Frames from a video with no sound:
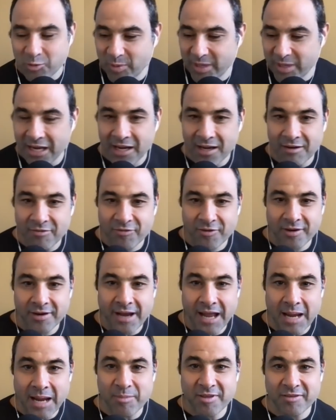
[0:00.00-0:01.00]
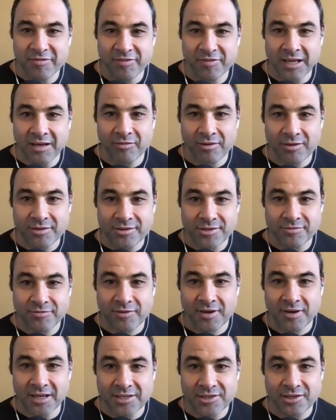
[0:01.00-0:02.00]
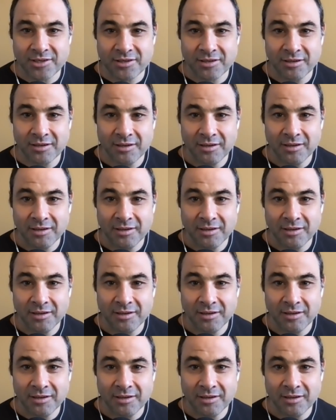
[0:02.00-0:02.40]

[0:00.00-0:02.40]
we got for name the flavors for Hunter?